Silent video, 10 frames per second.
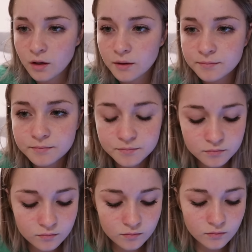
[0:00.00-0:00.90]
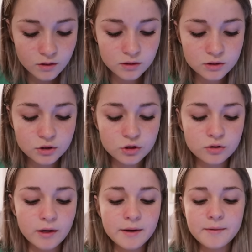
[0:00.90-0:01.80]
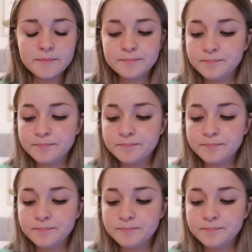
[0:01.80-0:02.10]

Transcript: okay, let's try it.